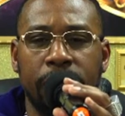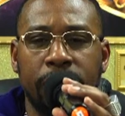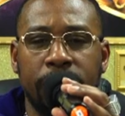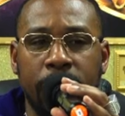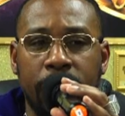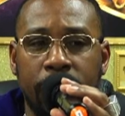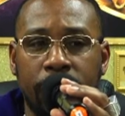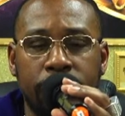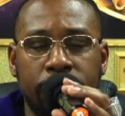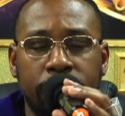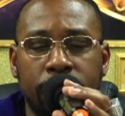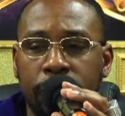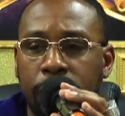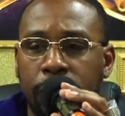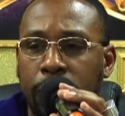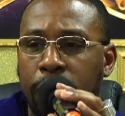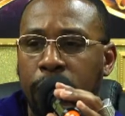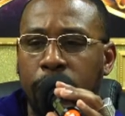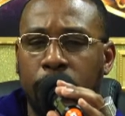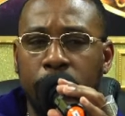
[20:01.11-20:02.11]
damn,
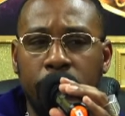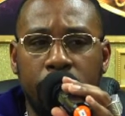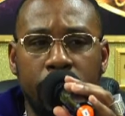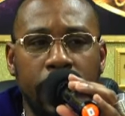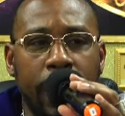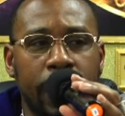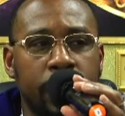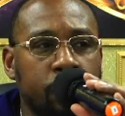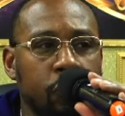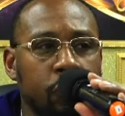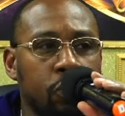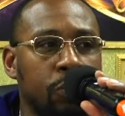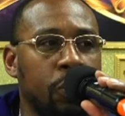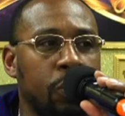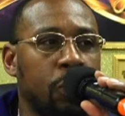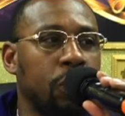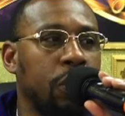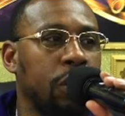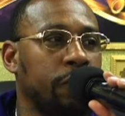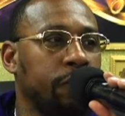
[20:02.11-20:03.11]
where the next group
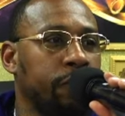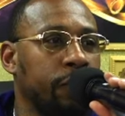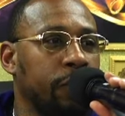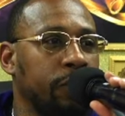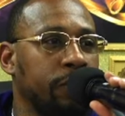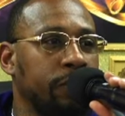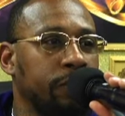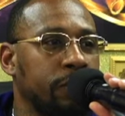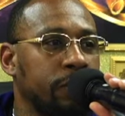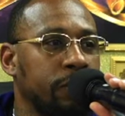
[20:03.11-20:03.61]
gonna come from?